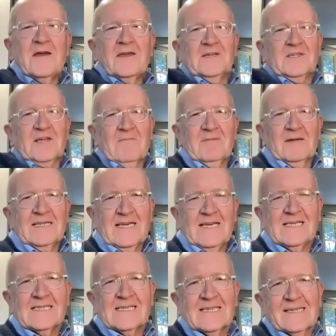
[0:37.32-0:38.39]
you, Jon
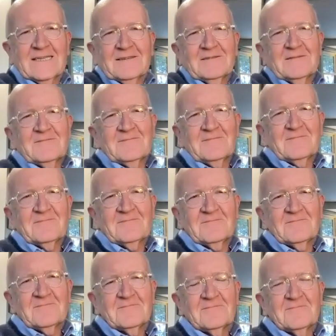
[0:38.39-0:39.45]
Batiste? I'm
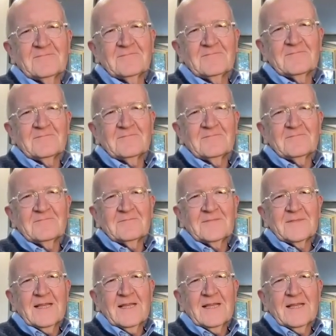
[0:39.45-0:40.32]
good. How you feeling?